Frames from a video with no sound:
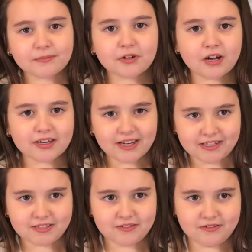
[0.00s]
got
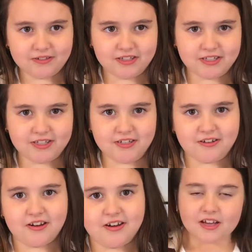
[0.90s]
canceled this year,
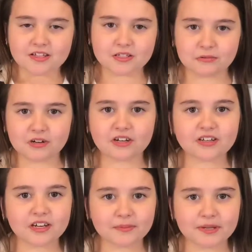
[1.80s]
so we're going
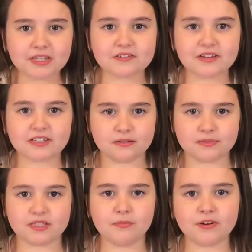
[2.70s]
to be doing some
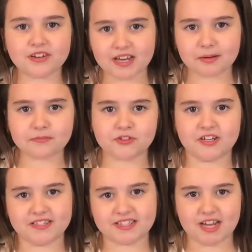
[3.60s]
summer camp
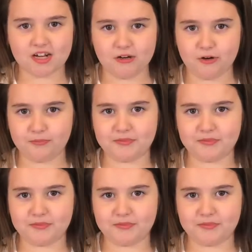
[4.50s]
treats at home.